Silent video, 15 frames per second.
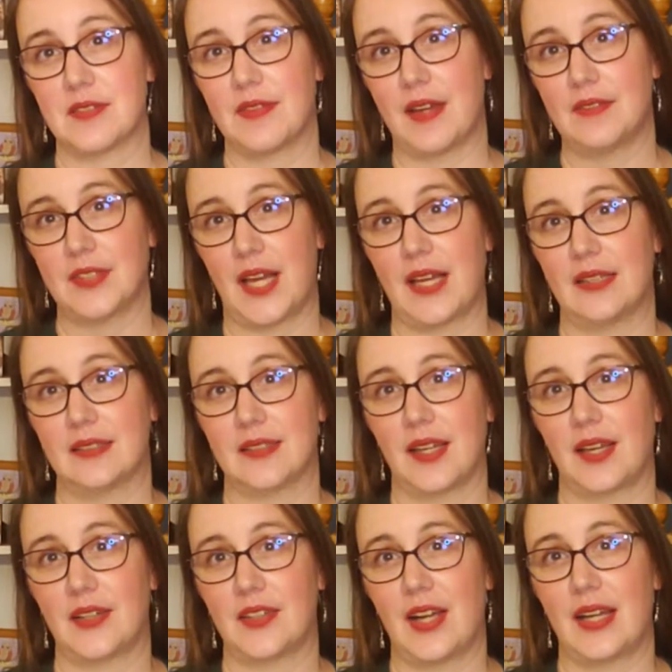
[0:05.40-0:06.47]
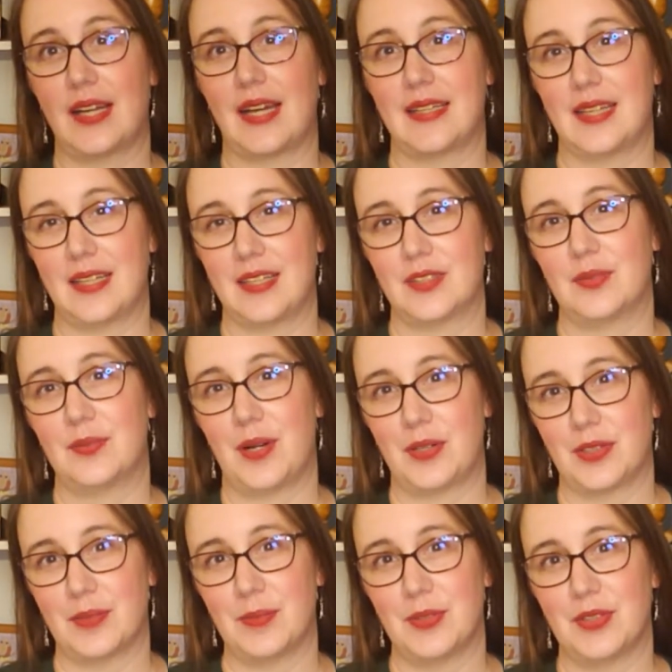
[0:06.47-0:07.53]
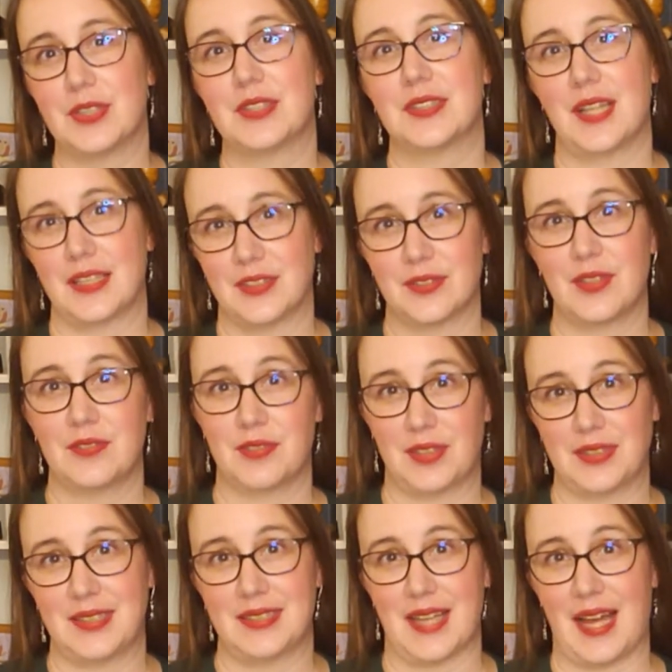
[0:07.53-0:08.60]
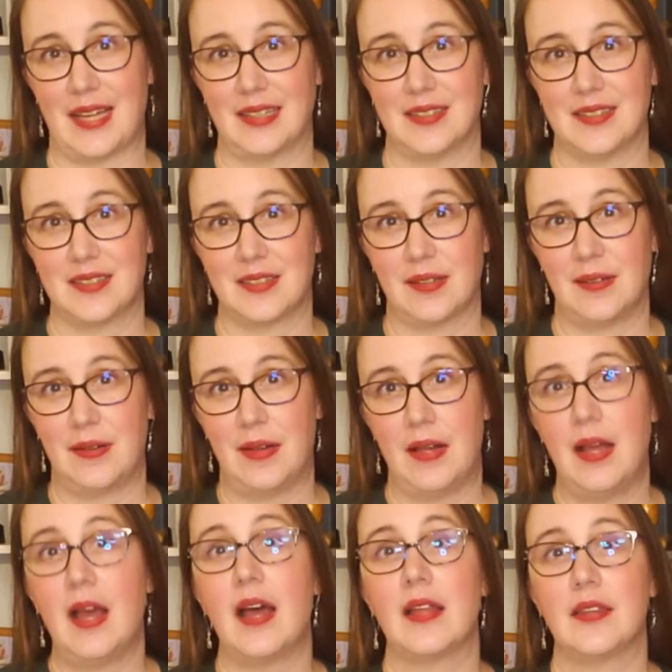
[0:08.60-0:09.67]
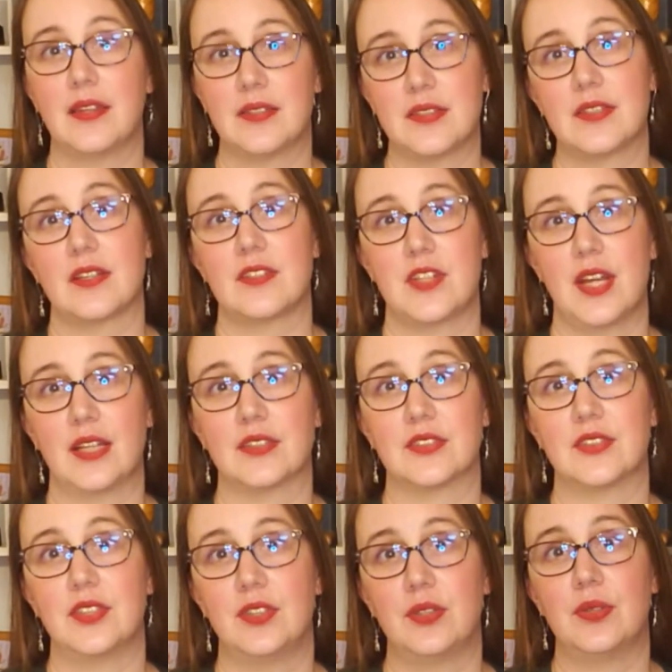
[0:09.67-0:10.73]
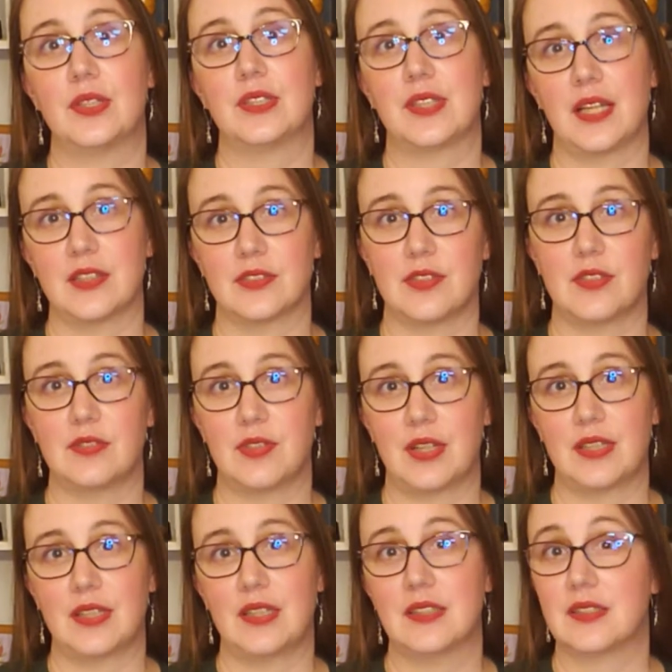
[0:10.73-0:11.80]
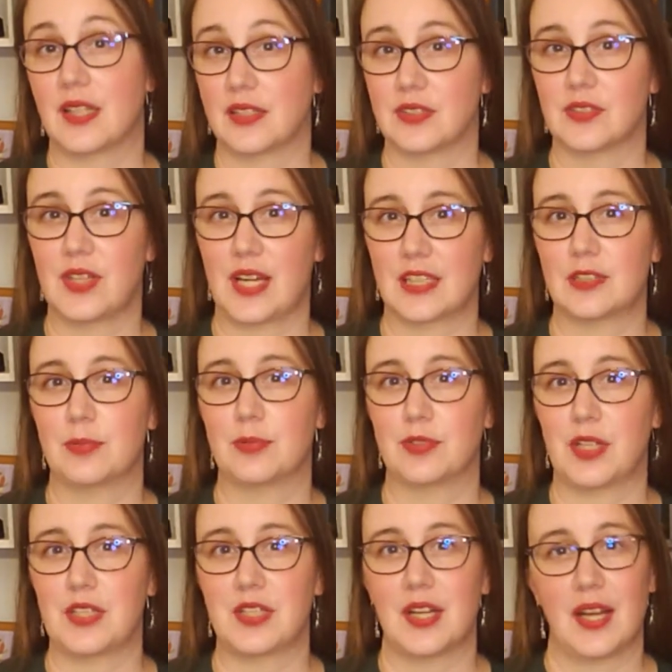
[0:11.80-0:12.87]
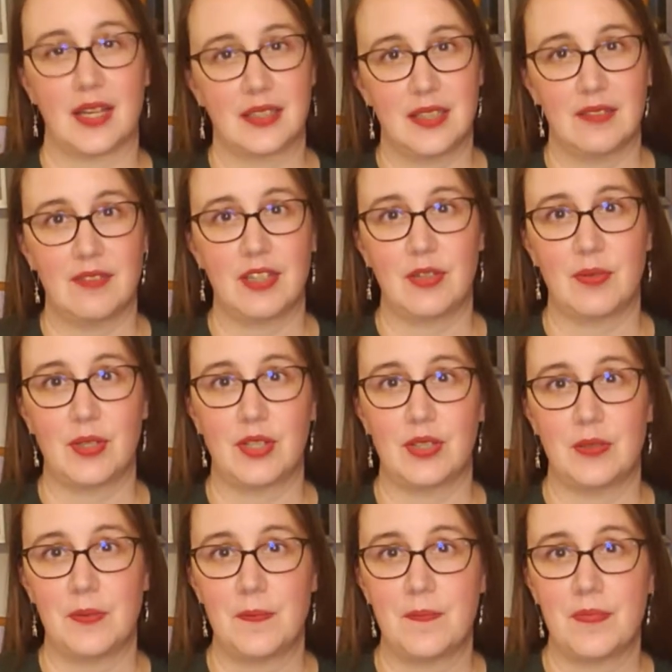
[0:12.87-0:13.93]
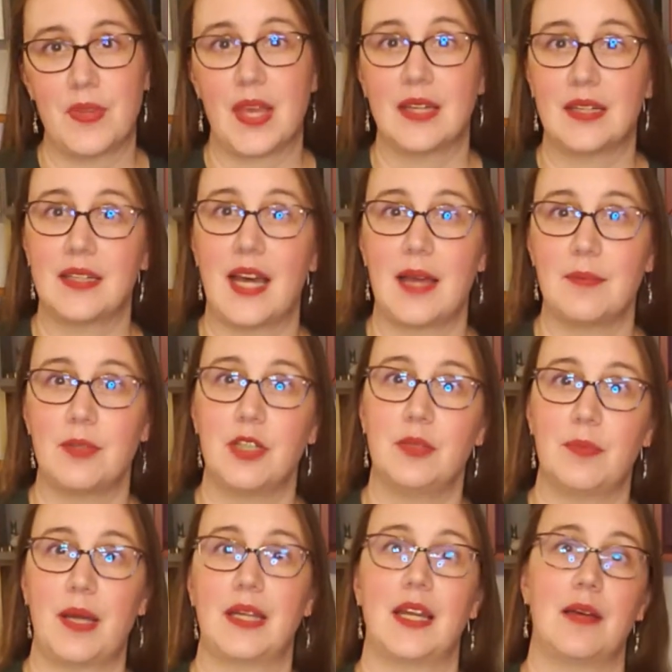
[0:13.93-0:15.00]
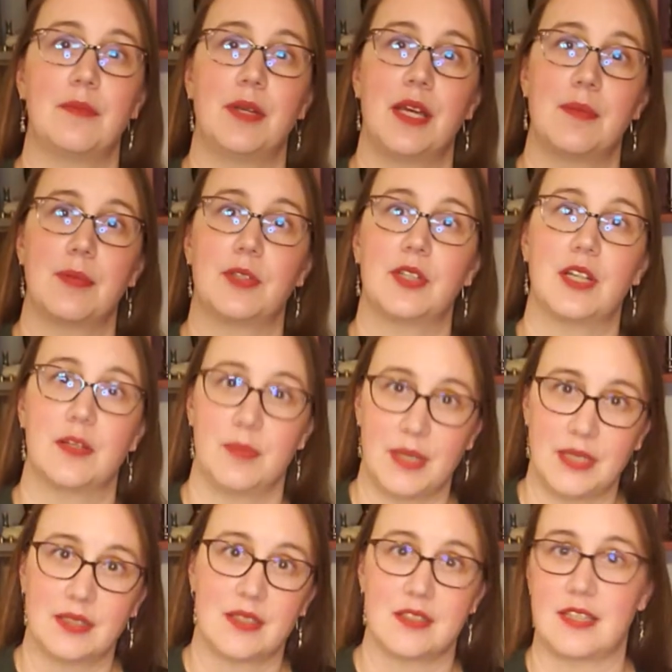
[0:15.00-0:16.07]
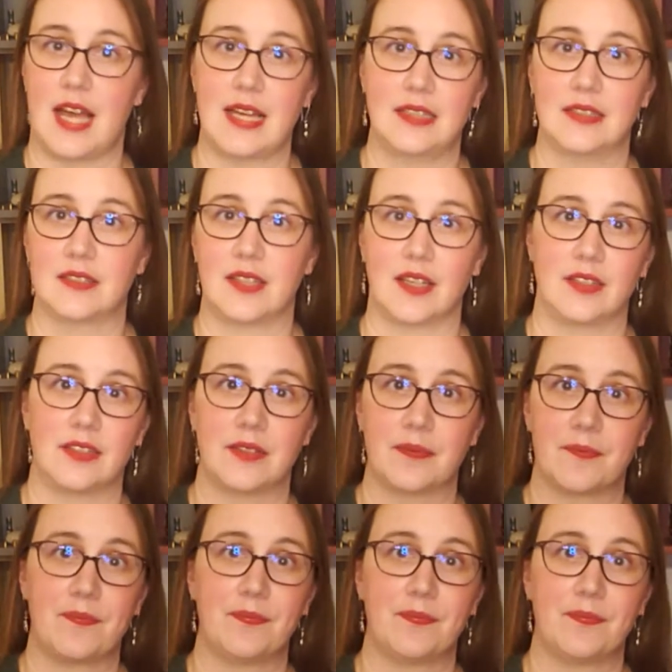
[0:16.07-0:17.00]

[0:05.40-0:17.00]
5 Science Center, and I'd like to welcome you to Sensory Friendly Science. This is our chance to do a sensory-friendly sensory exploration activity with you at a time when you might not be able to come into the Science Center.